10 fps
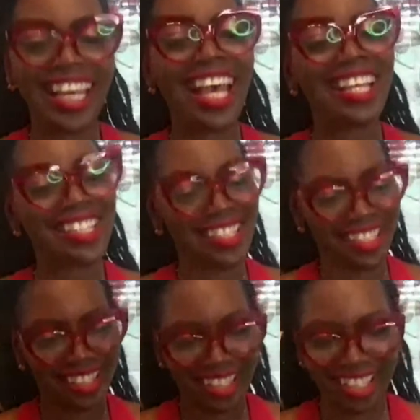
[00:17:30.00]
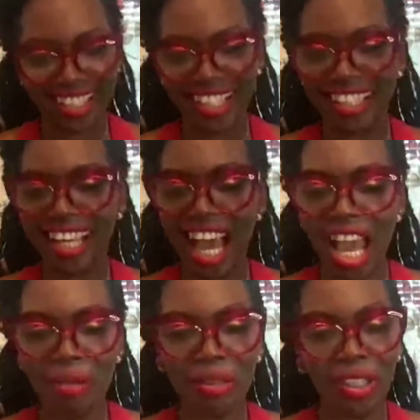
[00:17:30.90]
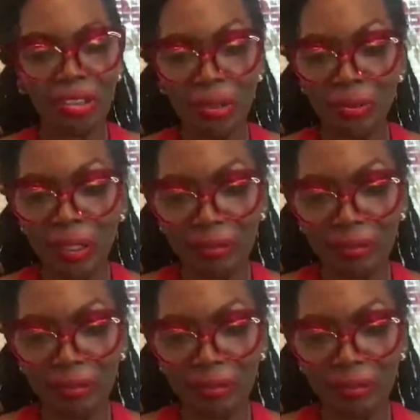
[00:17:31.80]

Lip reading: Yes. I am in agreement.